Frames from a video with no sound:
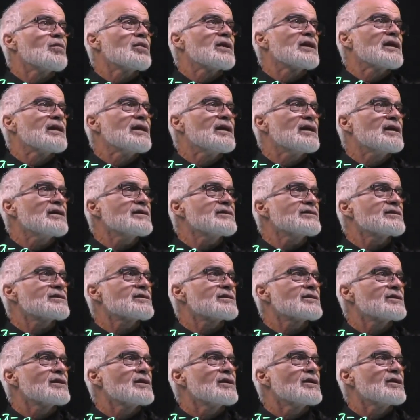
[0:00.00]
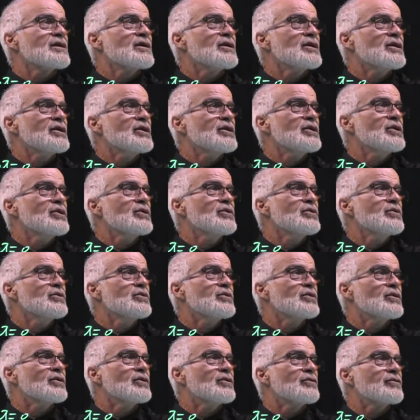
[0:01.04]
plus U
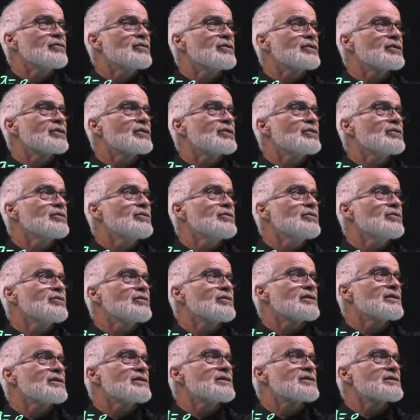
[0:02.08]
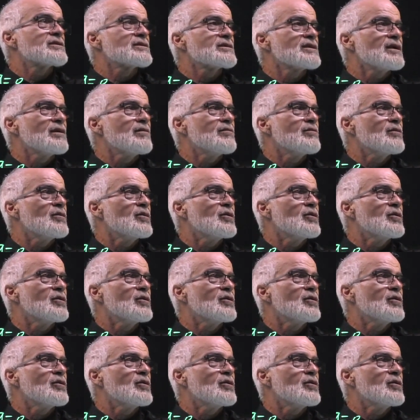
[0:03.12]
over 2, the sum